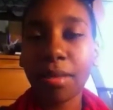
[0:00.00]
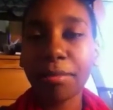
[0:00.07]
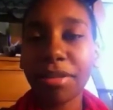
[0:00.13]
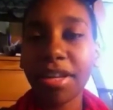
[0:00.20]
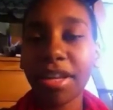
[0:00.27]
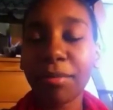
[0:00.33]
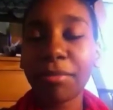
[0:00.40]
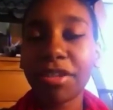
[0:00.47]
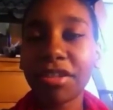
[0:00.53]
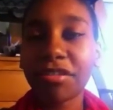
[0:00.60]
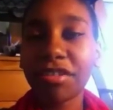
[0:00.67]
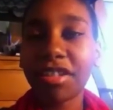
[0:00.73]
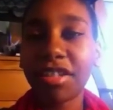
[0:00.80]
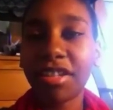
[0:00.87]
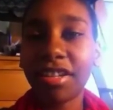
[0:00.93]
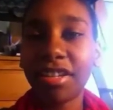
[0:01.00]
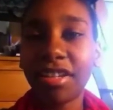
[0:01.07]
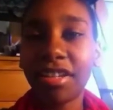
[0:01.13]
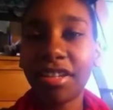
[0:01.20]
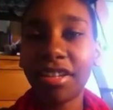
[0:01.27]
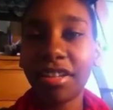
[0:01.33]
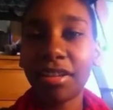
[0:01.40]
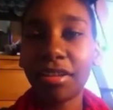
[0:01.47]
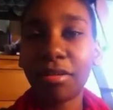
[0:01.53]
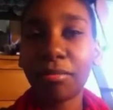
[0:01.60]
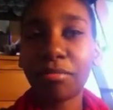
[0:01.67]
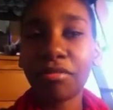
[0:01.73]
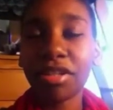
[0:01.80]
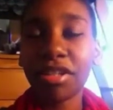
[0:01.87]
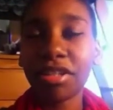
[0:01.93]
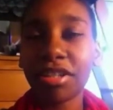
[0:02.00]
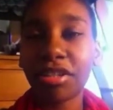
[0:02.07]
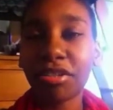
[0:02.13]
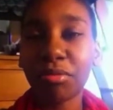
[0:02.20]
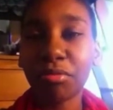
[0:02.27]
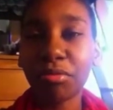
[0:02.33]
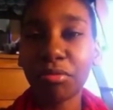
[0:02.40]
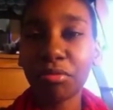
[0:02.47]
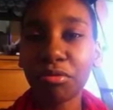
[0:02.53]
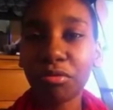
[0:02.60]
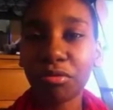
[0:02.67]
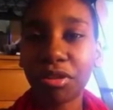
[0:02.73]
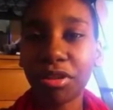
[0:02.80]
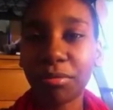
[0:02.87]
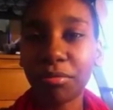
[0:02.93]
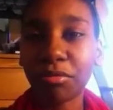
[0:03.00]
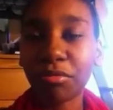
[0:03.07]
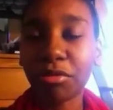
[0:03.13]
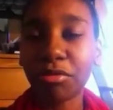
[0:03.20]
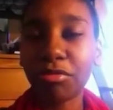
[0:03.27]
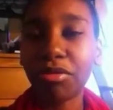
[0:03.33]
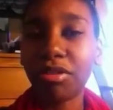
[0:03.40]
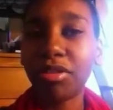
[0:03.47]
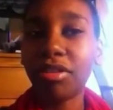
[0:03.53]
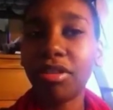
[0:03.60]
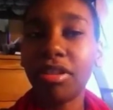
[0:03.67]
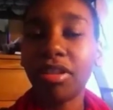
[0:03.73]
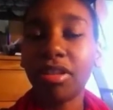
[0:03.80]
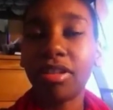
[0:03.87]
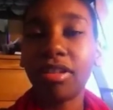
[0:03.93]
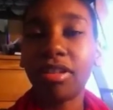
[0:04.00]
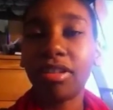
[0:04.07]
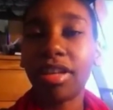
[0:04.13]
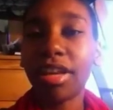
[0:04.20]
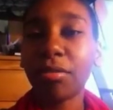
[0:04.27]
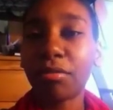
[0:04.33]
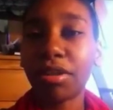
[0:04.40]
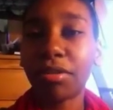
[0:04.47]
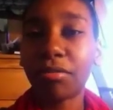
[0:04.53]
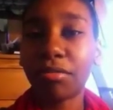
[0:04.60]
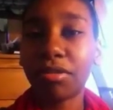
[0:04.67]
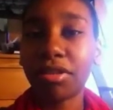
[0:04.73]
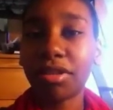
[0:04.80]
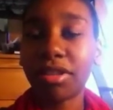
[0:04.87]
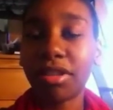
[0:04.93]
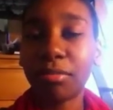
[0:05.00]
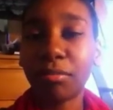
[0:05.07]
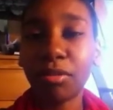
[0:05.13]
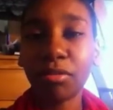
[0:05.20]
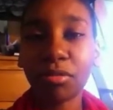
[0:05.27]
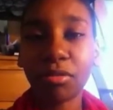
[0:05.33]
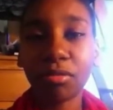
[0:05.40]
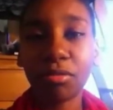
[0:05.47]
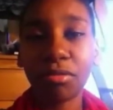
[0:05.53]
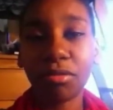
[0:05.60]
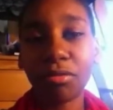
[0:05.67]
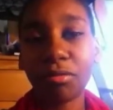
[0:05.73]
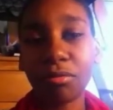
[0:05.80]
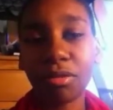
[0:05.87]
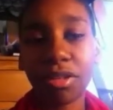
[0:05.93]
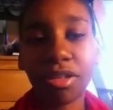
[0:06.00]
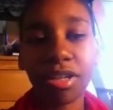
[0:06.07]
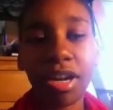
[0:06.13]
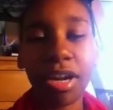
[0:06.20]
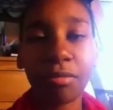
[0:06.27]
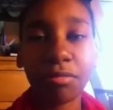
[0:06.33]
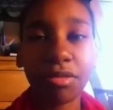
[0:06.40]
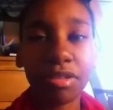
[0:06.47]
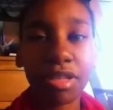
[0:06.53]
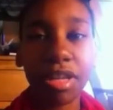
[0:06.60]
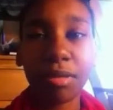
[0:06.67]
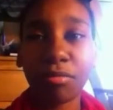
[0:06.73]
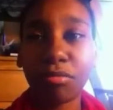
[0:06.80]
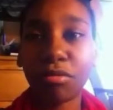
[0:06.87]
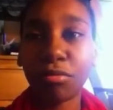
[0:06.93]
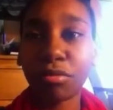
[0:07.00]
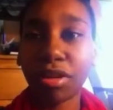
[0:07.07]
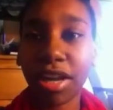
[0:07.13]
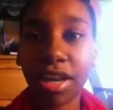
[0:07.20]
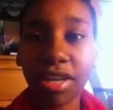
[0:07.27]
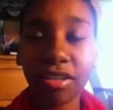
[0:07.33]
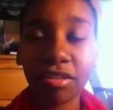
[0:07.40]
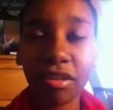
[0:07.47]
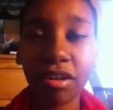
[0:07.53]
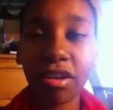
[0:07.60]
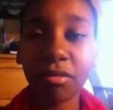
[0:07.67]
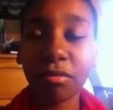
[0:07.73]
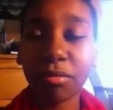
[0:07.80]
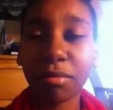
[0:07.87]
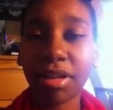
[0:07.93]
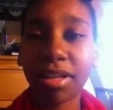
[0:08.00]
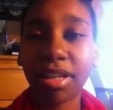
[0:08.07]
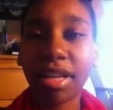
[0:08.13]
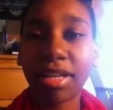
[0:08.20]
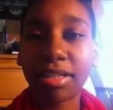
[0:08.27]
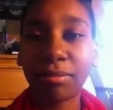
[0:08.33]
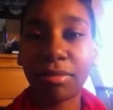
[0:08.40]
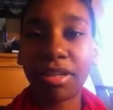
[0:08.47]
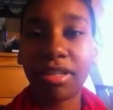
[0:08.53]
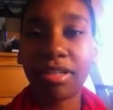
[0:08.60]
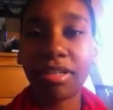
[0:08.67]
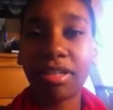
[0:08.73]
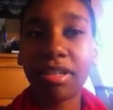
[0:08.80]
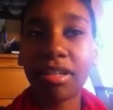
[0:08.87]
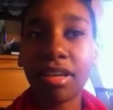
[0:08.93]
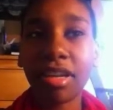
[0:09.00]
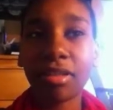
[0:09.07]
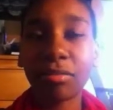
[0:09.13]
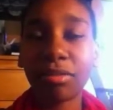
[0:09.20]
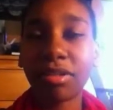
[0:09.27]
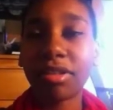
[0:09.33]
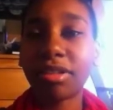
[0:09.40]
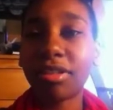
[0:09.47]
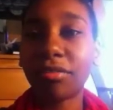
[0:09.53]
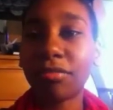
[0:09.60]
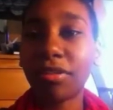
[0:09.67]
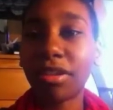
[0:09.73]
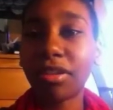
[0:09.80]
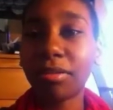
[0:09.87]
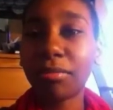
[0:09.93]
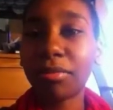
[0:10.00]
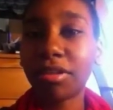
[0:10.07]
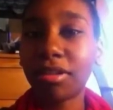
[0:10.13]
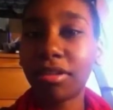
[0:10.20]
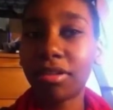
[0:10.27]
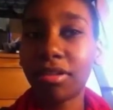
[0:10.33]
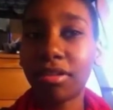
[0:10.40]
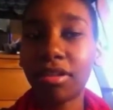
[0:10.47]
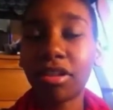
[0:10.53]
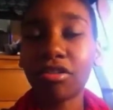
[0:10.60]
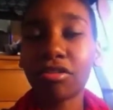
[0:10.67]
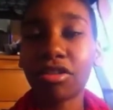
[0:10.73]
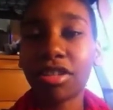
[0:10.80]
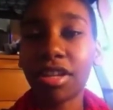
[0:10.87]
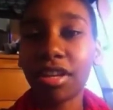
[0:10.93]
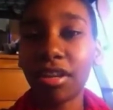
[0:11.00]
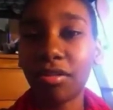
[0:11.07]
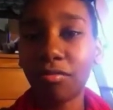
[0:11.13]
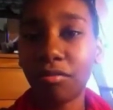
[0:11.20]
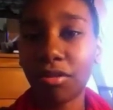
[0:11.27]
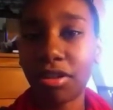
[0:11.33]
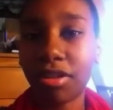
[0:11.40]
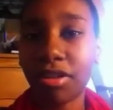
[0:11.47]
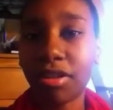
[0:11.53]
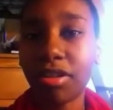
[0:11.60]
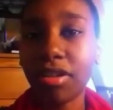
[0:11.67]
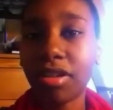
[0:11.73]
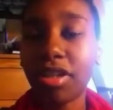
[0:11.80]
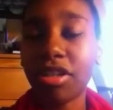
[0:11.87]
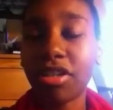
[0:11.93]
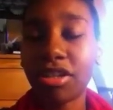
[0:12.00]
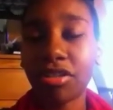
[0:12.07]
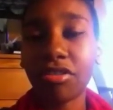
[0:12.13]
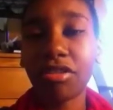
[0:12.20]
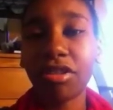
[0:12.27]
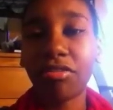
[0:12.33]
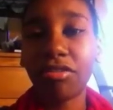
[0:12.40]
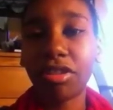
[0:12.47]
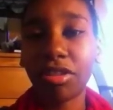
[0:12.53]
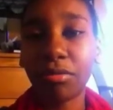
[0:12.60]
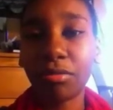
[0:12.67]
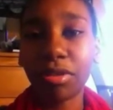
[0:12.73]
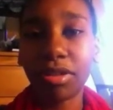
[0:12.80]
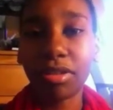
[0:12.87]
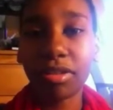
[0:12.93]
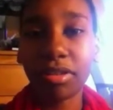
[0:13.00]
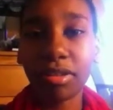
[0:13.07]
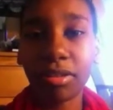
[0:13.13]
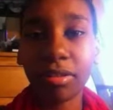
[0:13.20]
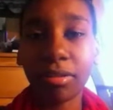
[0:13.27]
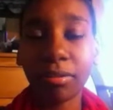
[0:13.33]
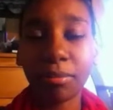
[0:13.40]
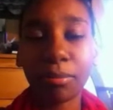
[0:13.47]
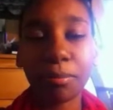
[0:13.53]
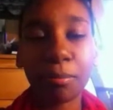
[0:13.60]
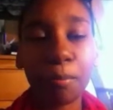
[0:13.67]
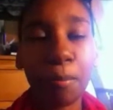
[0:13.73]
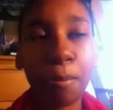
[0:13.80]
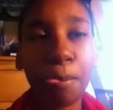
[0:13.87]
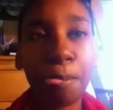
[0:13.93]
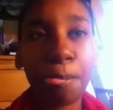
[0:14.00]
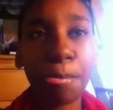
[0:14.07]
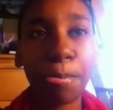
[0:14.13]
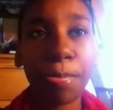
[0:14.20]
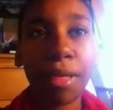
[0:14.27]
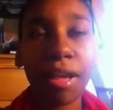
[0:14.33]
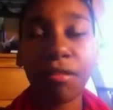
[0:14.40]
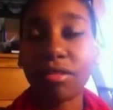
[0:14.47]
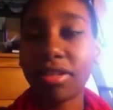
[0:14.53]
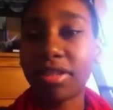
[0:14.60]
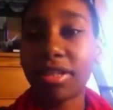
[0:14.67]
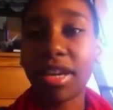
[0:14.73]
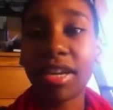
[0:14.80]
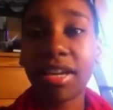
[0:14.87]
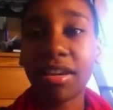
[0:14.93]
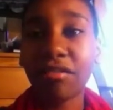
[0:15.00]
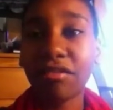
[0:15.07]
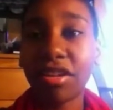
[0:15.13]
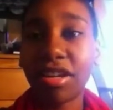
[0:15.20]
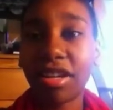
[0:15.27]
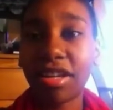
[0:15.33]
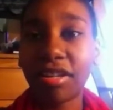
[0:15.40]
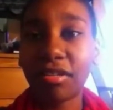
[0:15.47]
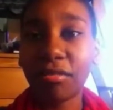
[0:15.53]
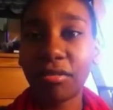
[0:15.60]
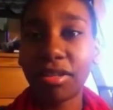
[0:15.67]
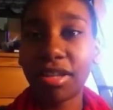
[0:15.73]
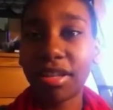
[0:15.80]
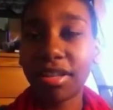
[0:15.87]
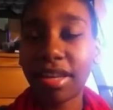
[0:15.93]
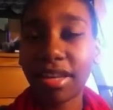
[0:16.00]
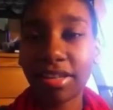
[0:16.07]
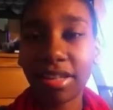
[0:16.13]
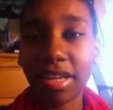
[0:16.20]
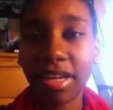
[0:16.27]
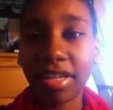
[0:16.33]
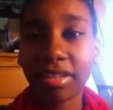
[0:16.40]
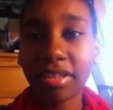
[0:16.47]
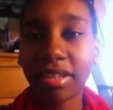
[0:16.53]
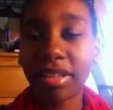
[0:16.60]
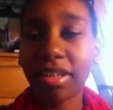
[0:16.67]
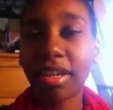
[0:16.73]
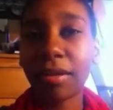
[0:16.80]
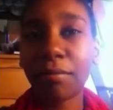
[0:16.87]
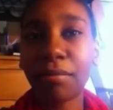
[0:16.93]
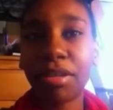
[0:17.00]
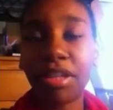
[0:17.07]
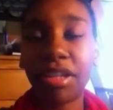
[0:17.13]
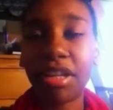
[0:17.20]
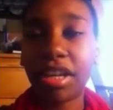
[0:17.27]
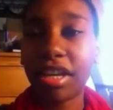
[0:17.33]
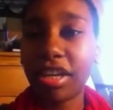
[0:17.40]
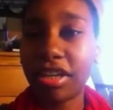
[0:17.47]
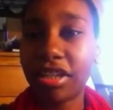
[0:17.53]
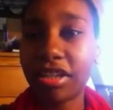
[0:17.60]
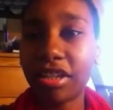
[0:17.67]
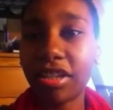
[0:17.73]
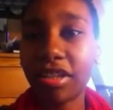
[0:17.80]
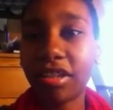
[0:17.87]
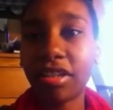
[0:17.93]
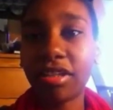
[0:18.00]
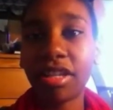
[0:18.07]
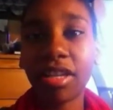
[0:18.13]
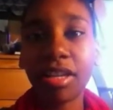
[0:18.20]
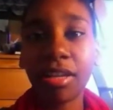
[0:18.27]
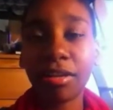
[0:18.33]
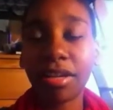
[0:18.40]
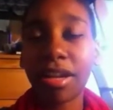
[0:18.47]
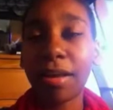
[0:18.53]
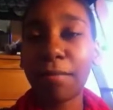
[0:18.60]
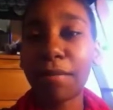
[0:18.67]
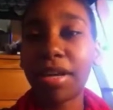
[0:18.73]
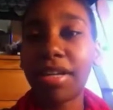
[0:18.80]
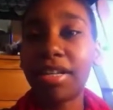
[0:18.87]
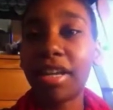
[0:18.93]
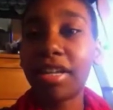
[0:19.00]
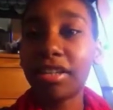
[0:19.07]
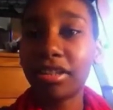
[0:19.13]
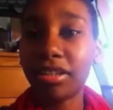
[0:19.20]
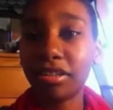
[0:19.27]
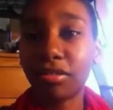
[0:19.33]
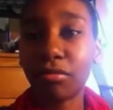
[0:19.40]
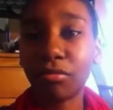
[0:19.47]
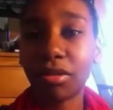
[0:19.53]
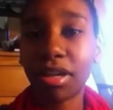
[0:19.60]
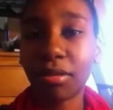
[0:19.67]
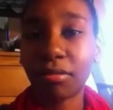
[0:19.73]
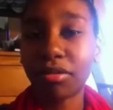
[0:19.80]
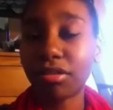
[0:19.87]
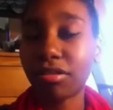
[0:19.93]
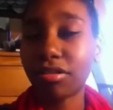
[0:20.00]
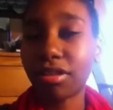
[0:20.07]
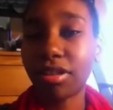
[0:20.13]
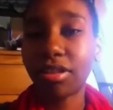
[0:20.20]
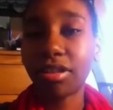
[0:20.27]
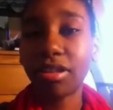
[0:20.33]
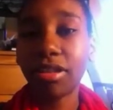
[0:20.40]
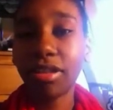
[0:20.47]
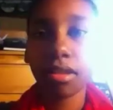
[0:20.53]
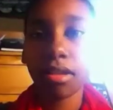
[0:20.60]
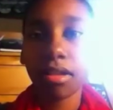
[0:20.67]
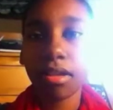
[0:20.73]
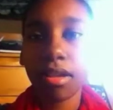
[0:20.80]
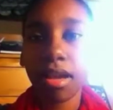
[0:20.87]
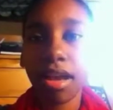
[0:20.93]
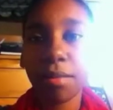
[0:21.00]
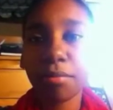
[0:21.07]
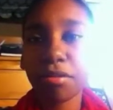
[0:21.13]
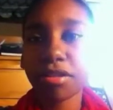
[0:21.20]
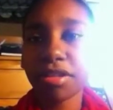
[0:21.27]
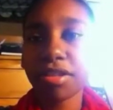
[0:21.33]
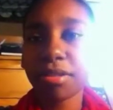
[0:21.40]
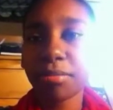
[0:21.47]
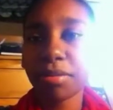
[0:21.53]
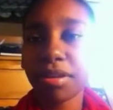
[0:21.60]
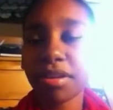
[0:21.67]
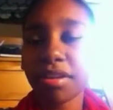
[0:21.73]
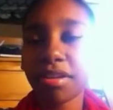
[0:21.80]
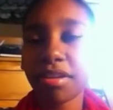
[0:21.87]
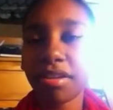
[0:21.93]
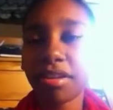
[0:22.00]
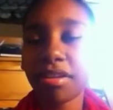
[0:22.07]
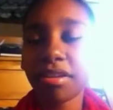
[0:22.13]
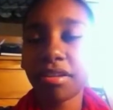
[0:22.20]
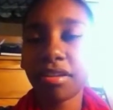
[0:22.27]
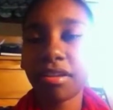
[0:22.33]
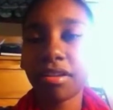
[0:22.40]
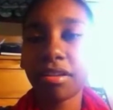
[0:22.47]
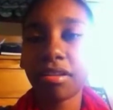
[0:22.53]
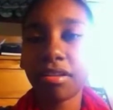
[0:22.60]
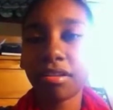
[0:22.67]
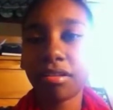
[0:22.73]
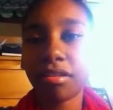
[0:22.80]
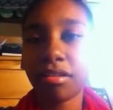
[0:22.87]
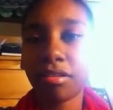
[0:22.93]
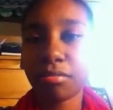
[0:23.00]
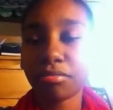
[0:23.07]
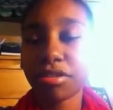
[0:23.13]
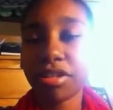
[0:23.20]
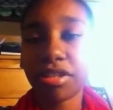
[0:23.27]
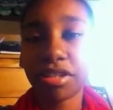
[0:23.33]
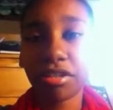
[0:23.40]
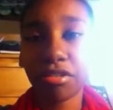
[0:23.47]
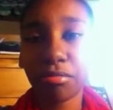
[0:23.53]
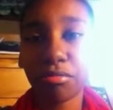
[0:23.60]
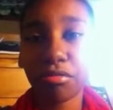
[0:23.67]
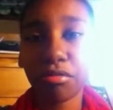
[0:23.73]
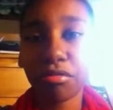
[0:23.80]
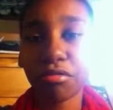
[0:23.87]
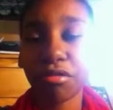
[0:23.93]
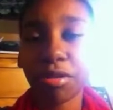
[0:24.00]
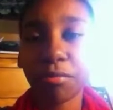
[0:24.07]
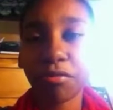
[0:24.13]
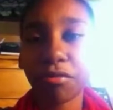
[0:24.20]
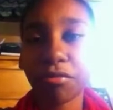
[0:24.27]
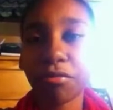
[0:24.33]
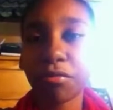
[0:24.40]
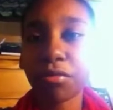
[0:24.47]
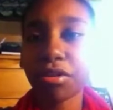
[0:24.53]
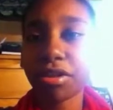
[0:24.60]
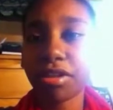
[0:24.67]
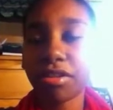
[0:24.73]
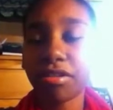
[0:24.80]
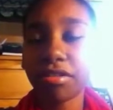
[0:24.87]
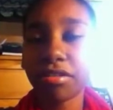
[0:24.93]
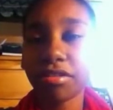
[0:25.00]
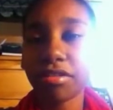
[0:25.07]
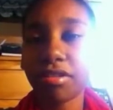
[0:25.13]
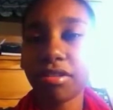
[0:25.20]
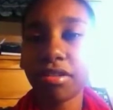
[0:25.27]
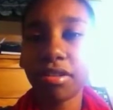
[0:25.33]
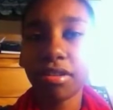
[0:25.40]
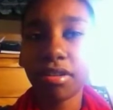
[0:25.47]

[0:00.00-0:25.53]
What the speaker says: I became interested in the pre-engineering program through the Gateway course in middle school, where I was able to work hands-on with my classmates as well as develop an understanding of what engineering really was. I was excited every day to attend that class, and it kept me engaged and kept my attention to what I was learning. I participated in the pre-engineering program for 4 years.